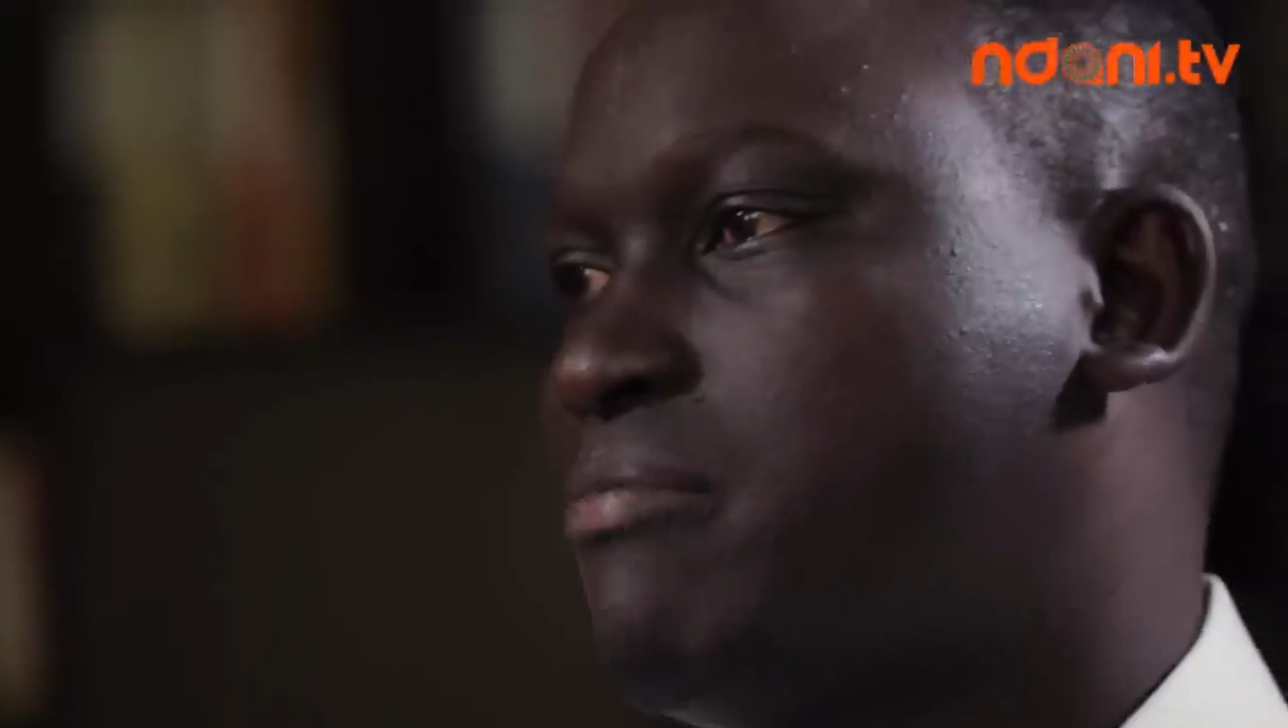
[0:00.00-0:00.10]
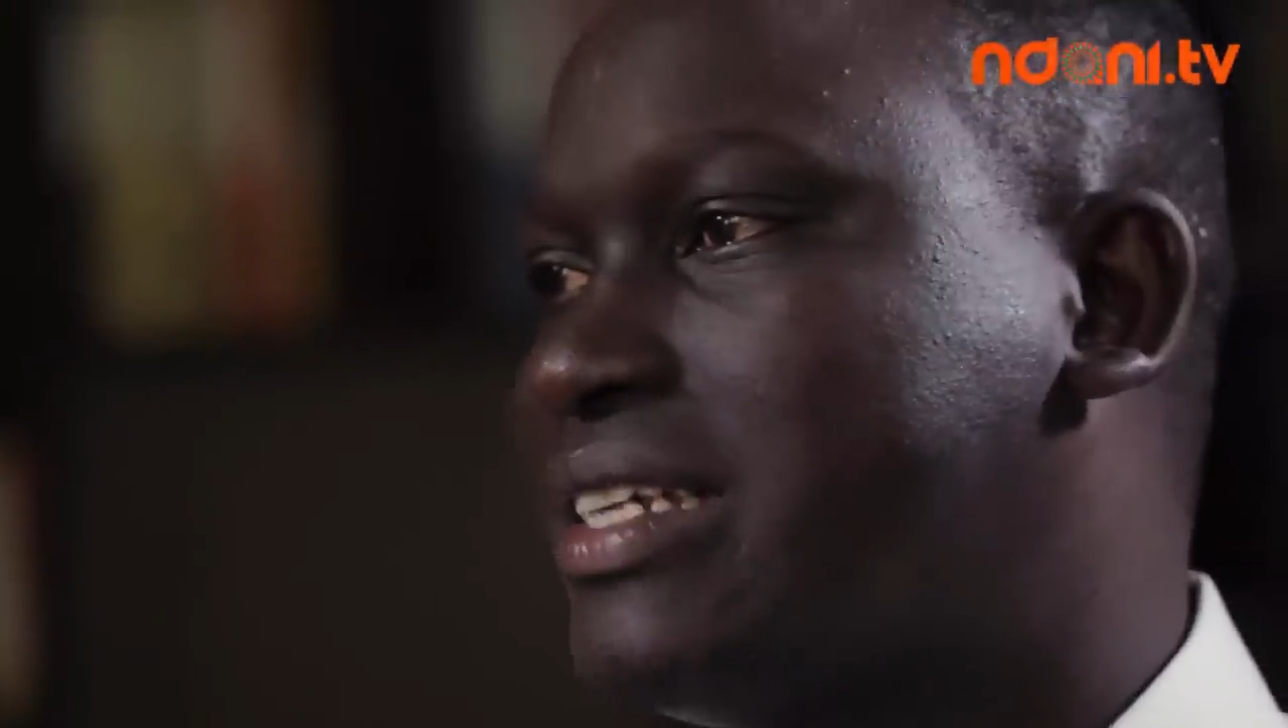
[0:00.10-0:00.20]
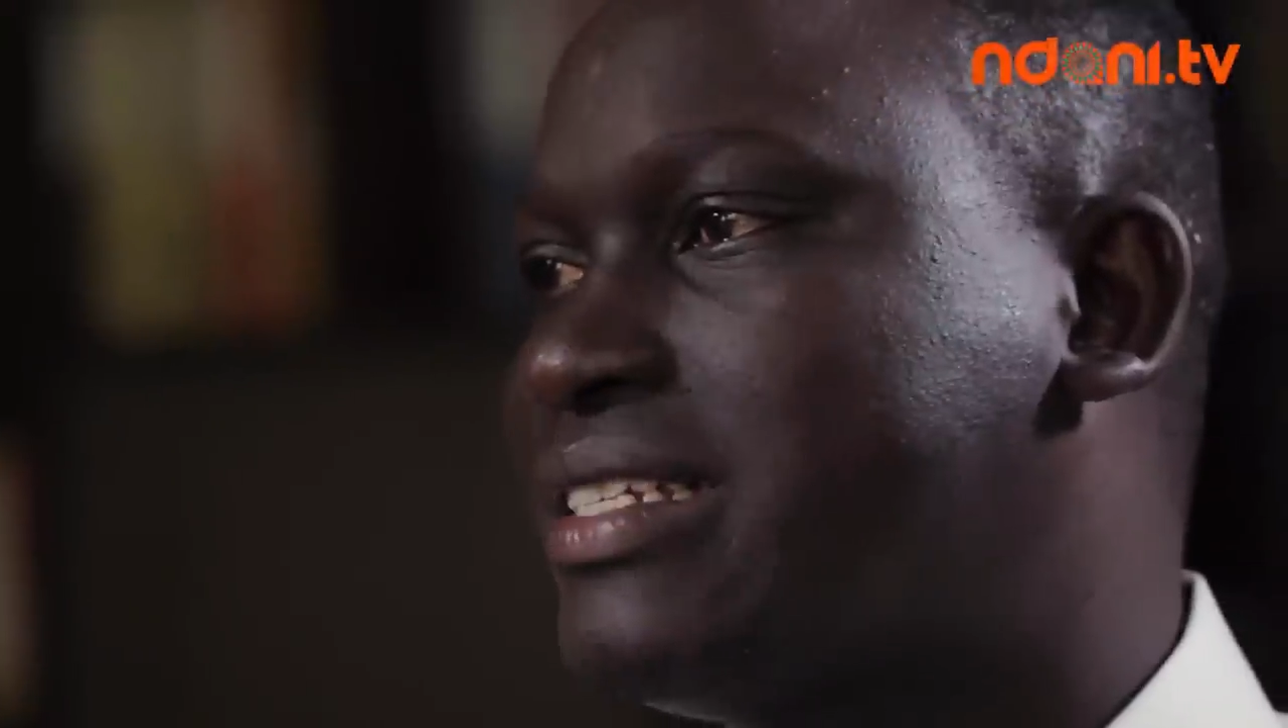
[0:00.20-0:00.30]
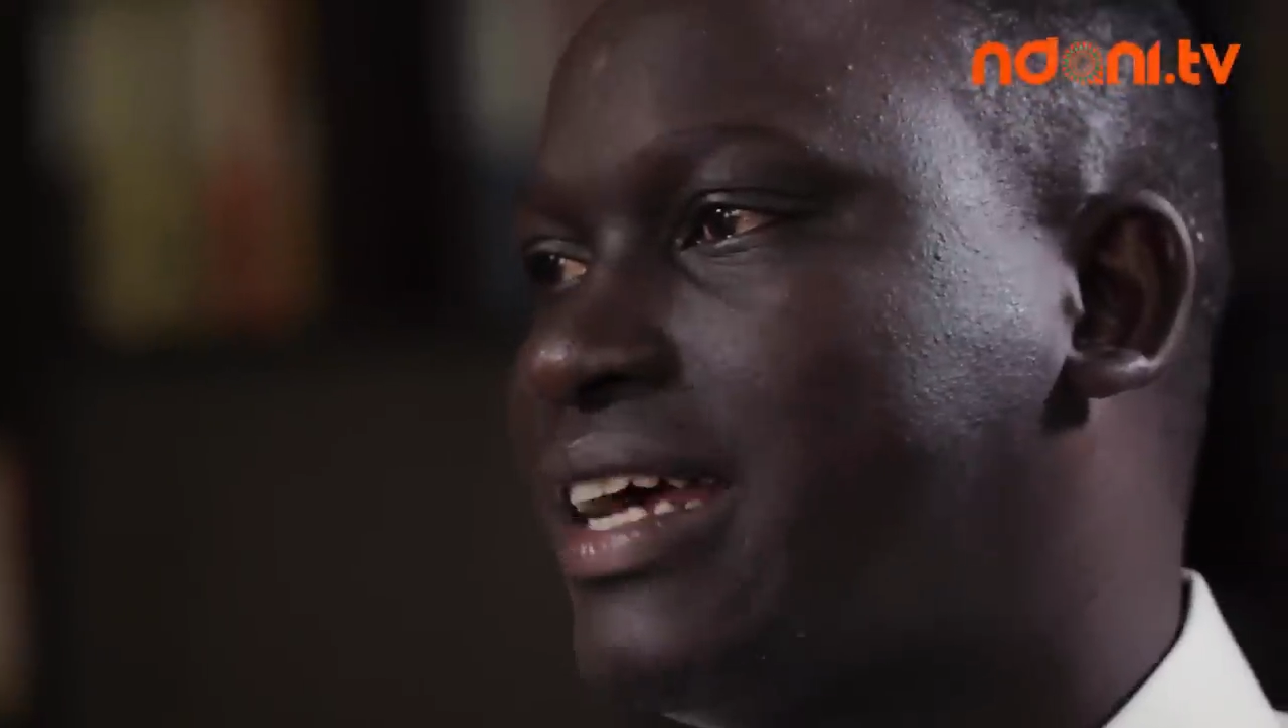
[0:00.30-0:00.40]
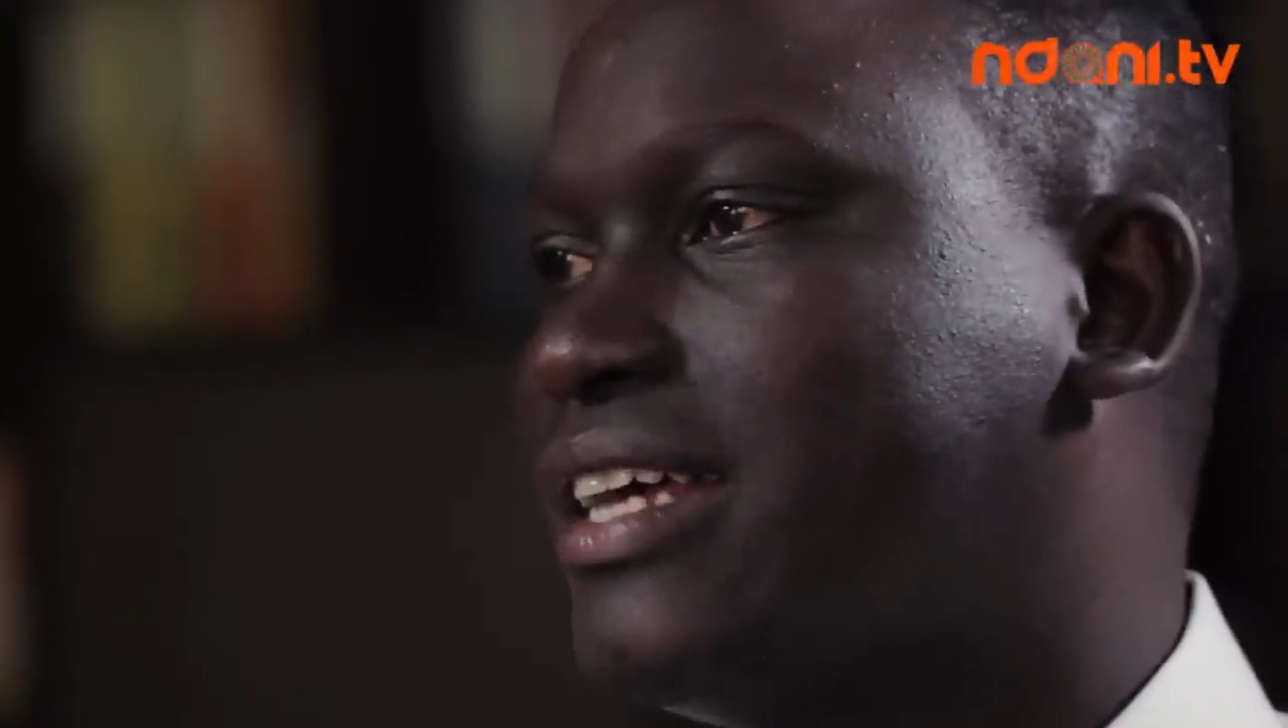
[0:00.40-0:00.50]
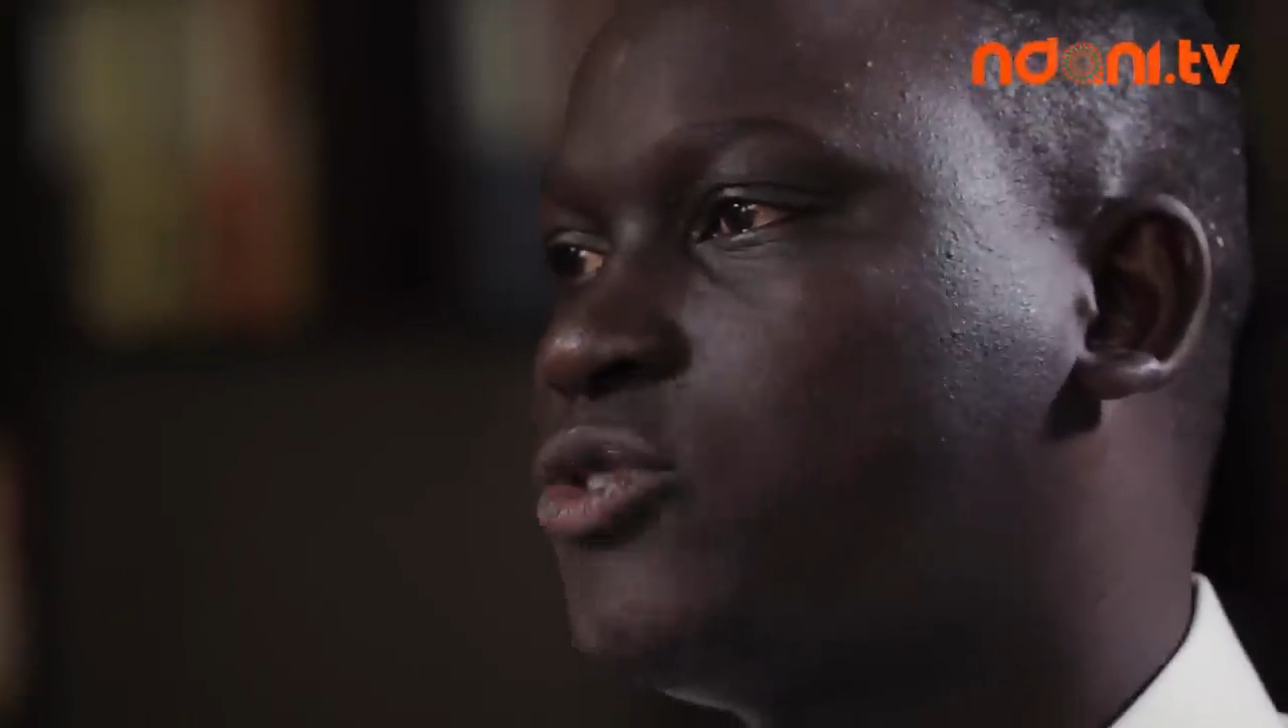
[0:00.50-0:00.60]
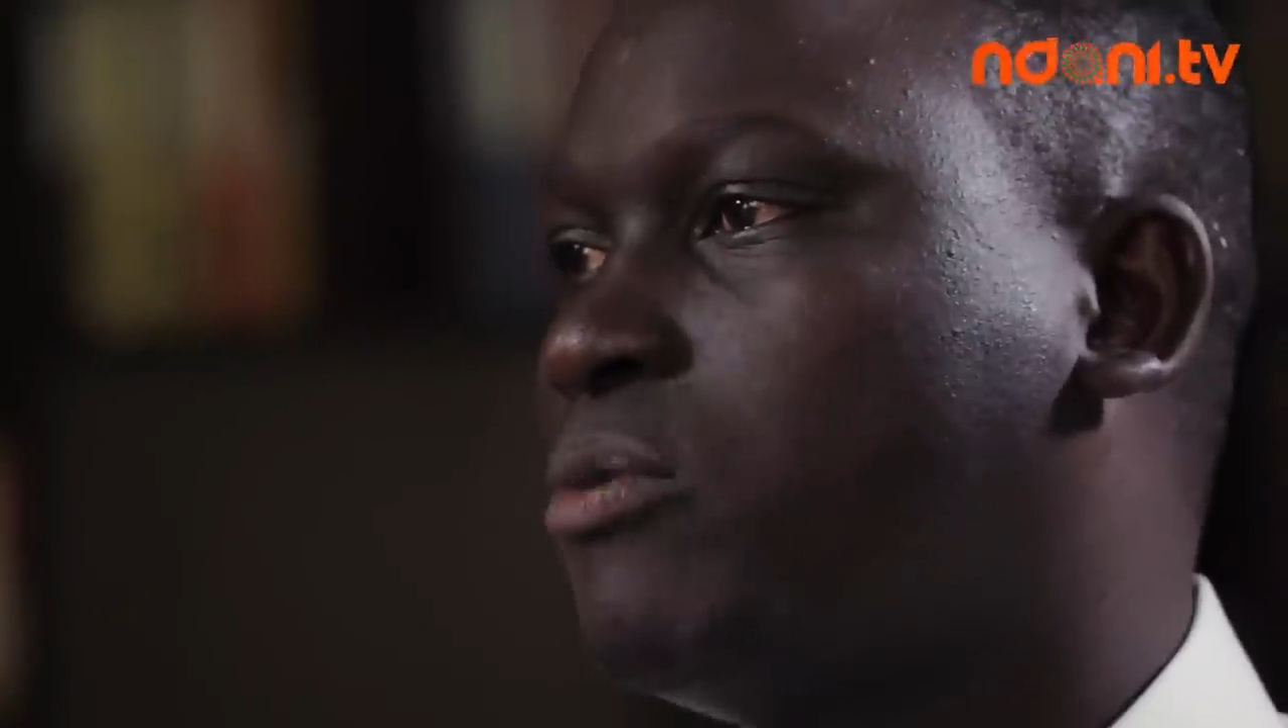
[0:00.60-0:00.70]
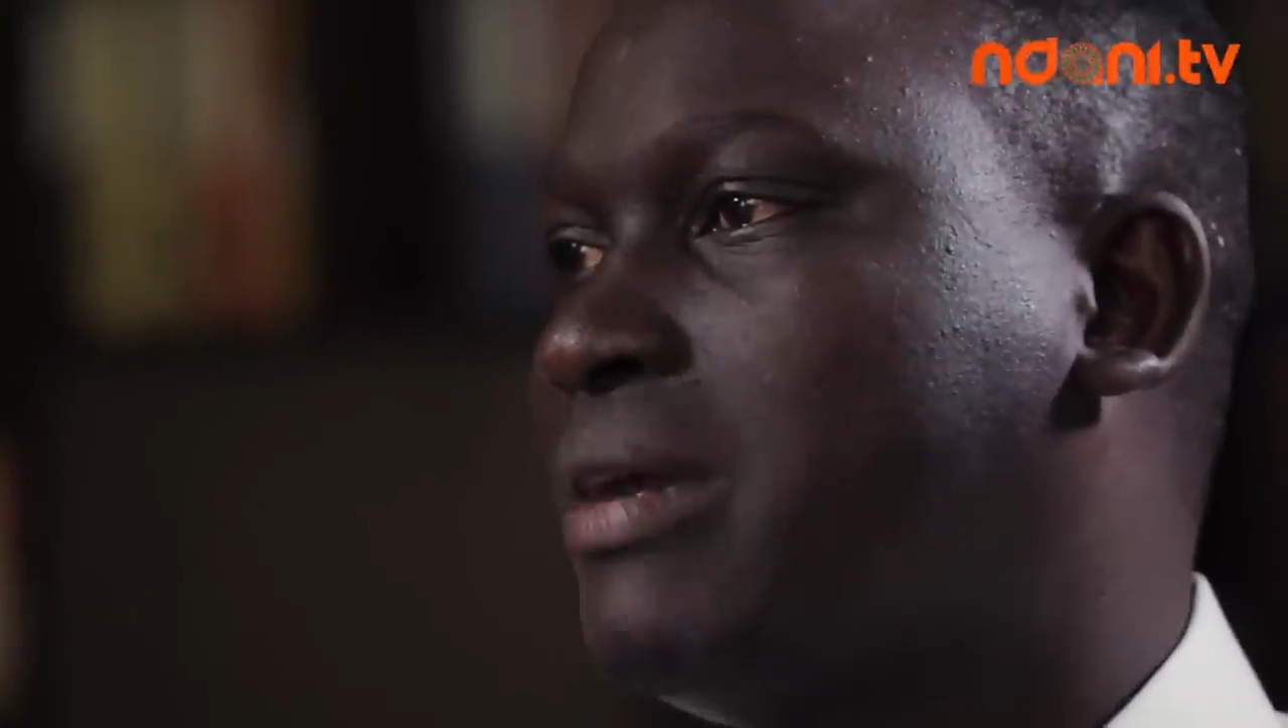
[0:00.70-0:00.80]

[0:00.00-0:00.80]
master's or